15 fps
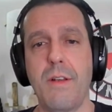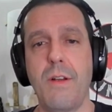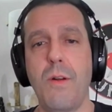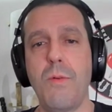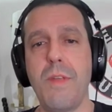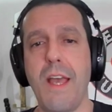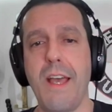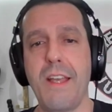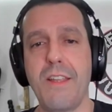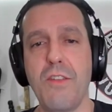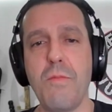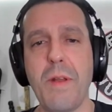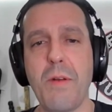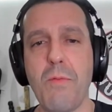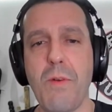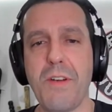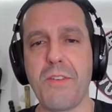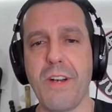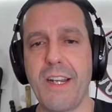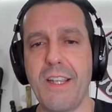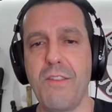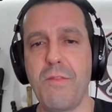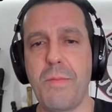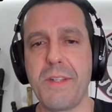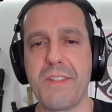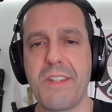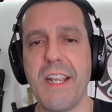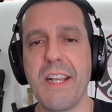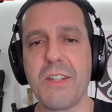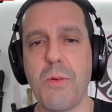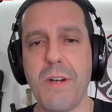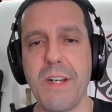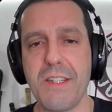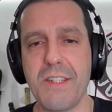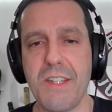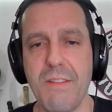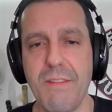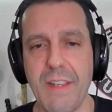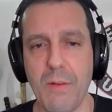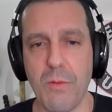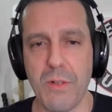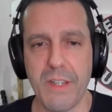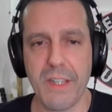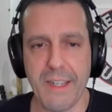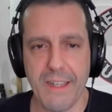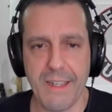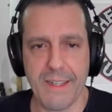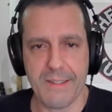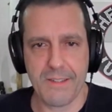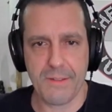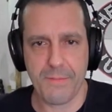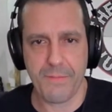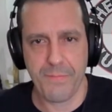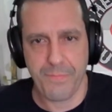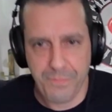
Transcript: Oh, yeah. You've been wondering. You've been seeing twenty C V. Well, look at this.